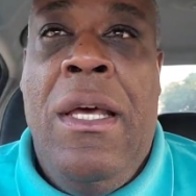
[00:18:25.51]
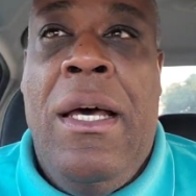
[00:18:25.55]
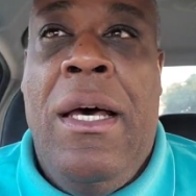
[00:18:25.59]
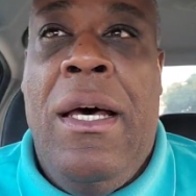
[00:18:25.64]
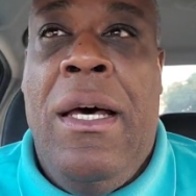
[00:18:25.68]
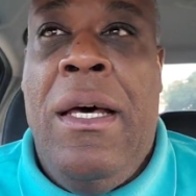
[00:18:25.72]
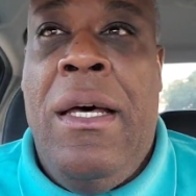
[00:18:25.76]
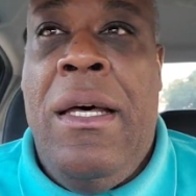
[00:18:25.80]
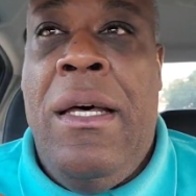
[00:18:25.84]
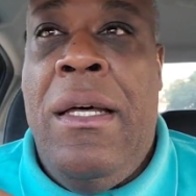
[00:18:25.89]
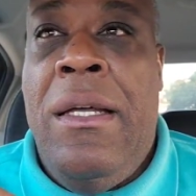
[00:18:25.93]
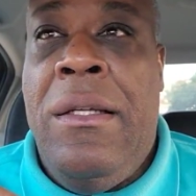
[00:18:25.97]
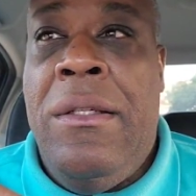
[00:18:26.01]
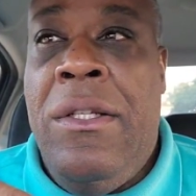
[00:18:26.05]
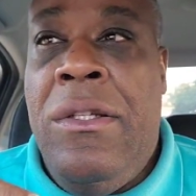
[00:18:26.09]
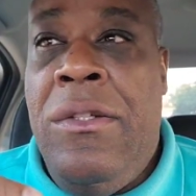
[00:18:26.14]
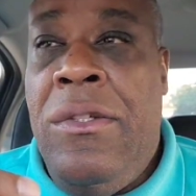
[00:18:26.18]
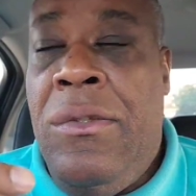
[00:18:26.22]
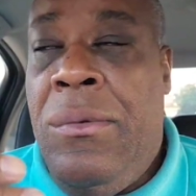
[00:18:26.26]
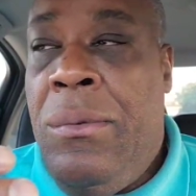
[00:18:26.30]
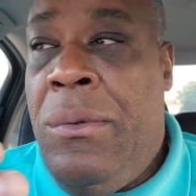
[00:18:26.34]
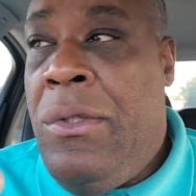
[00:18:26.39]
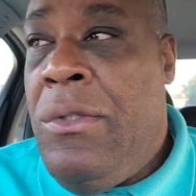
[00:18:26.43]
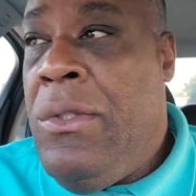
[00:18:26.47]
Uh,
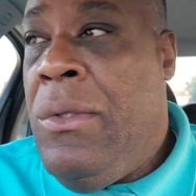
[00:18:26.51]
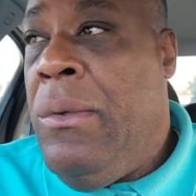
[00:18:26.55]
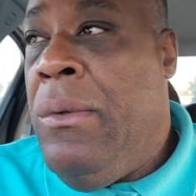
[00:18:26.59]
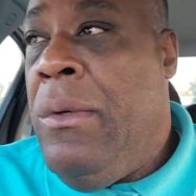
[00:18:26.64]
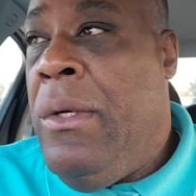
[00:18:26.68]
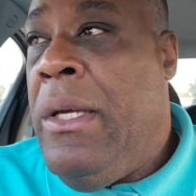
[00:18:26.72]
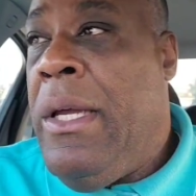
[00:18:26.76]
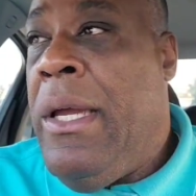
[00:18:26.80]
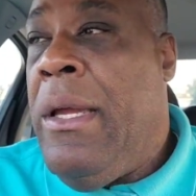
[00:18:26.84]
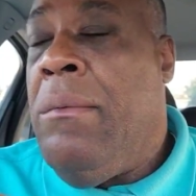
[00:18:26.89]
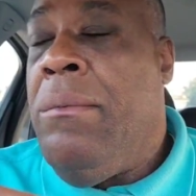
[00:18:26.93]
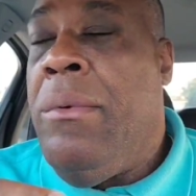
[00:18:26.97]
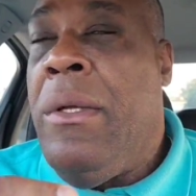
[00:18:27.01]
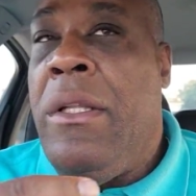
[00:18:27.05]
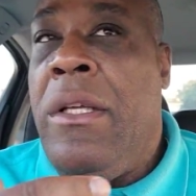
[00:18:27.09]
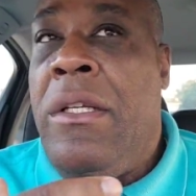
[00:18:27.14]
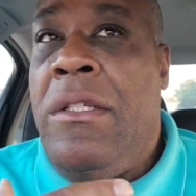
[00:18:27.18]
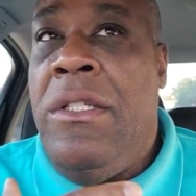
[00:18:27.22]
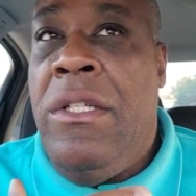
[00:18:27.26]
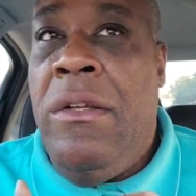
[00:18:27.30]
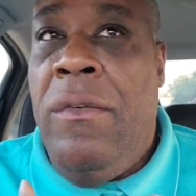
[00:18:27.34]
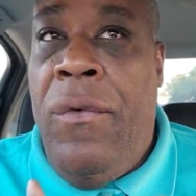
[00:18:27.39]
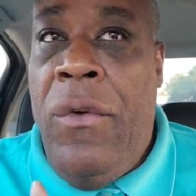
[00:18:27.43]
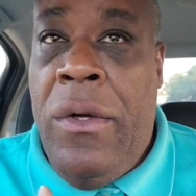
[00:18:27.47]
this was doing a really
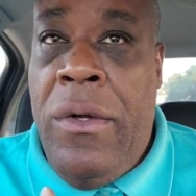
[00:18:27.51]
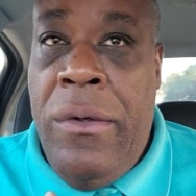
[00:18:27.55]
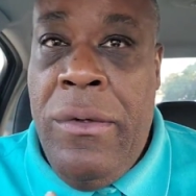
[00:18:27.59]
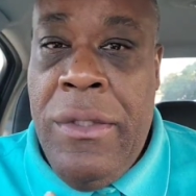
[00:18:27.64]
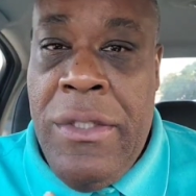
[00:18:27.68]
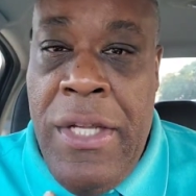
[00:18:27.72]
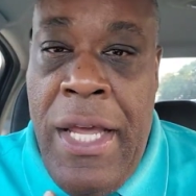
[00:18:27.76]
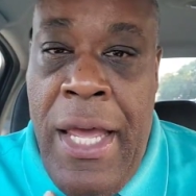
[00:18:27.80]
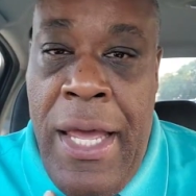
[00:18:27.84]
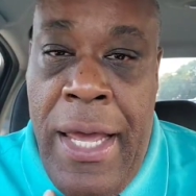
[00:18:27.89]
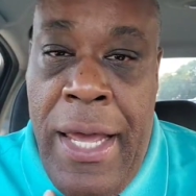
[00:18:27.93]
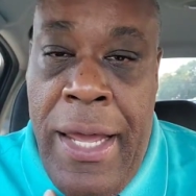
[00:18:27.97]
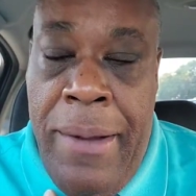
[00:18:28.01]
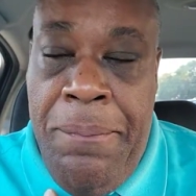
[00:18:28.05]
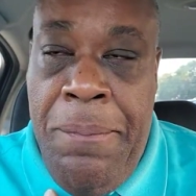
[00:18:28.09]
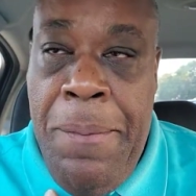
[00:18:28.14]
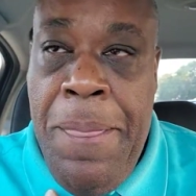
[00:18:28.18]
difficult time.